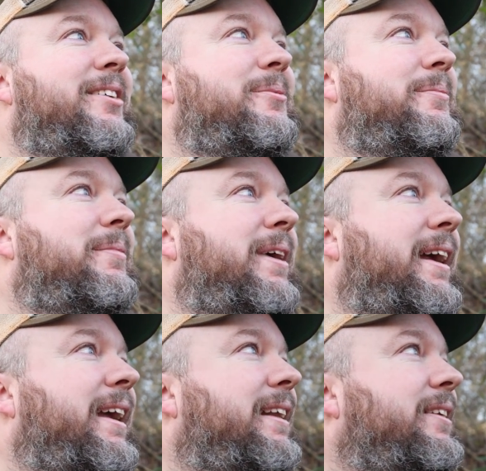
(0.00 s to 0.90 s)

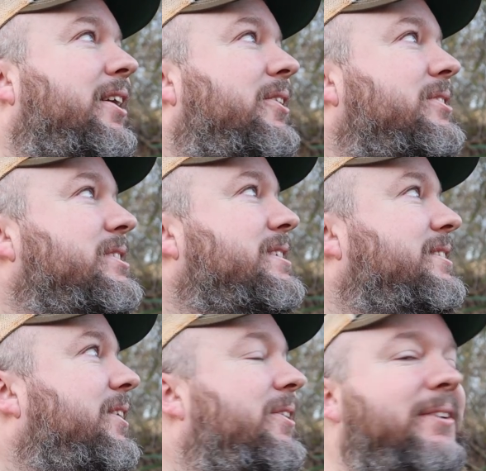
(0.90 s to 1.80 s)
Man, y'all just
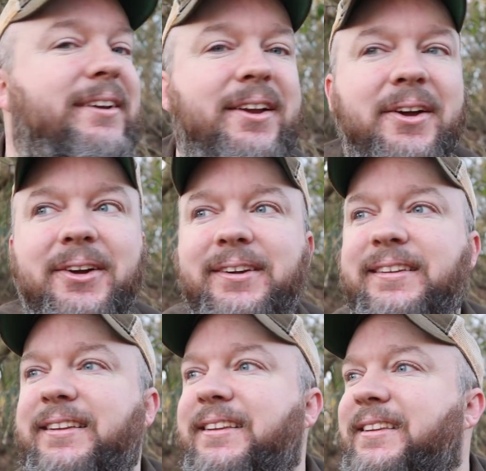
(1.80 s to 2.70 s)
don't know.
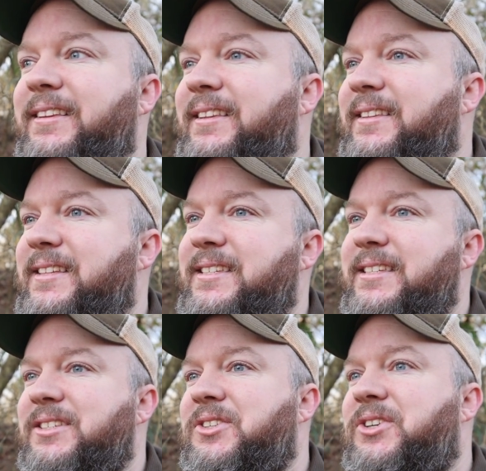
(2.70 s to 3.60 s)
This
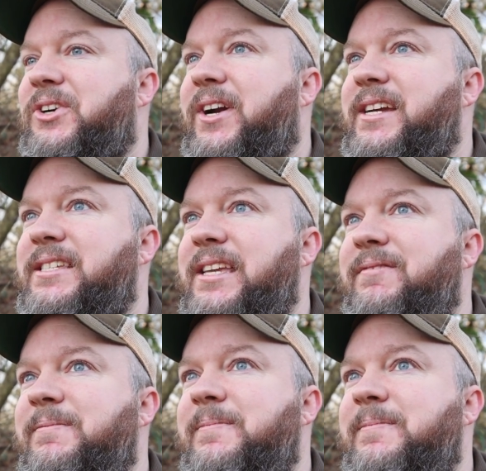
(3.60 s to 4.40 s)
is crazy.